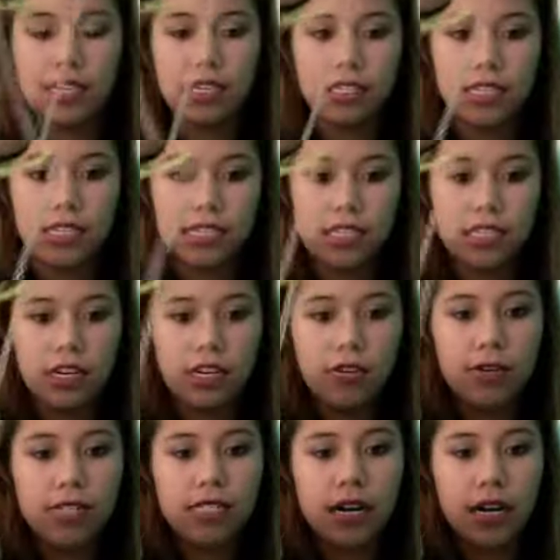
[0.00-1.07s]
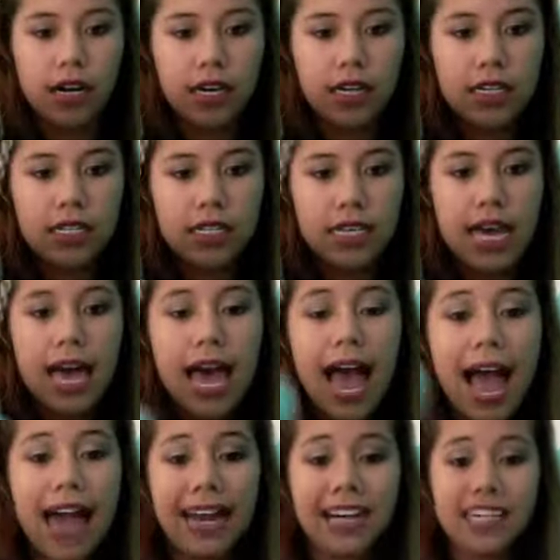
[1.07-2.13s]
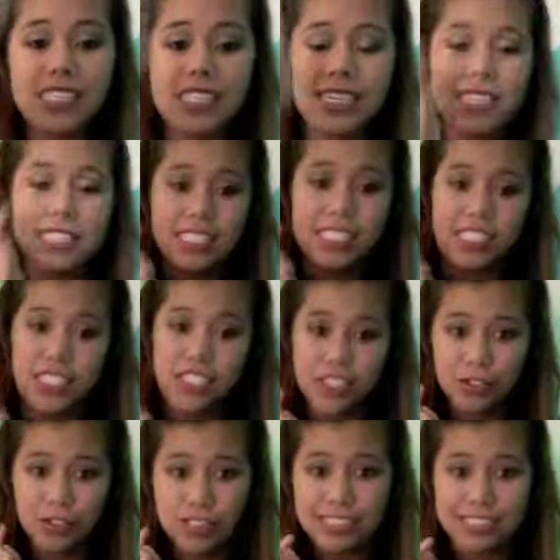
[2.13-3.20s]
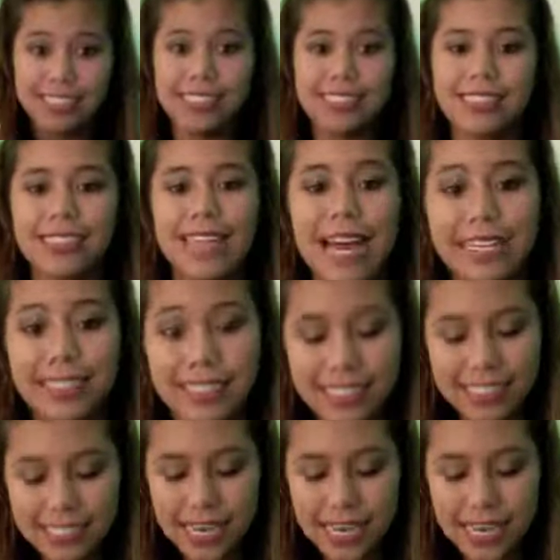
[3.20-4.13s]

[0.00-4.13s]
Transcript: a, it's a turquoise heart, and I just think it's the cutest little necklace,